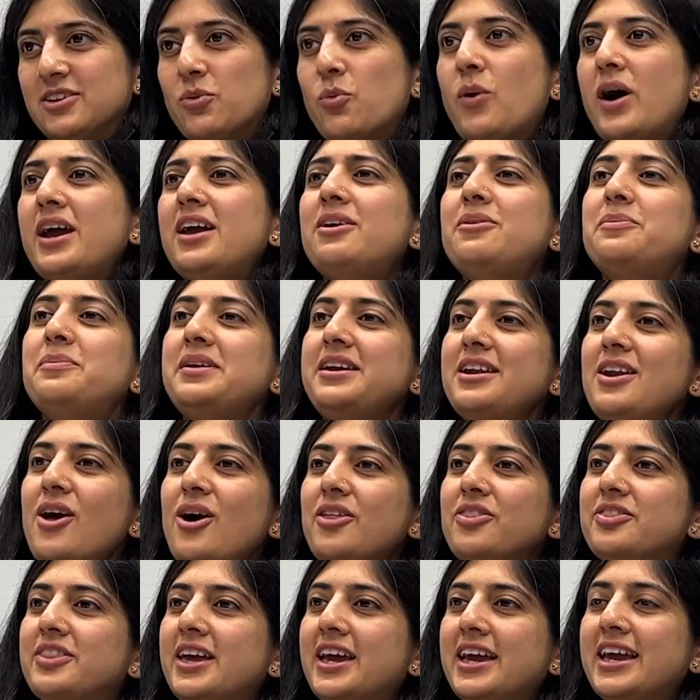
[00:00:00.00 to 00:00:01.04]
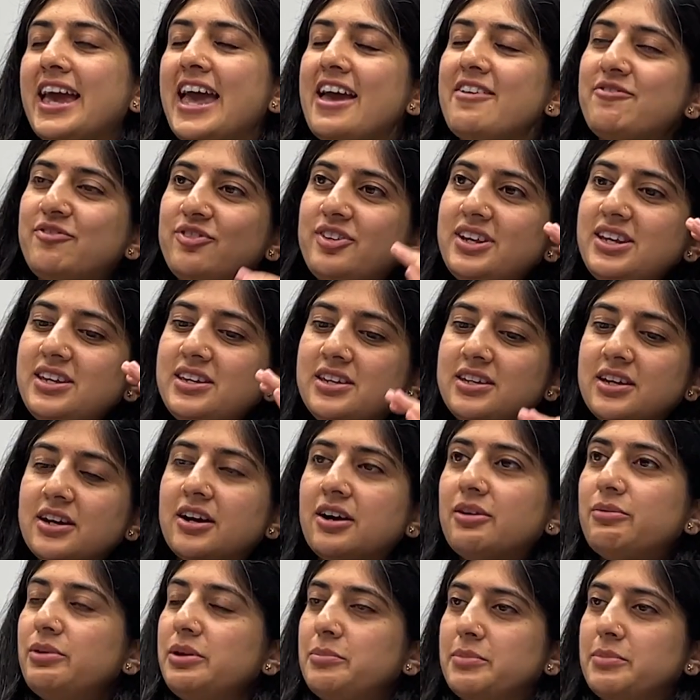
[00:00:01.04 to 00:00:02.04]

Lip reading: Why are we not there? Every year we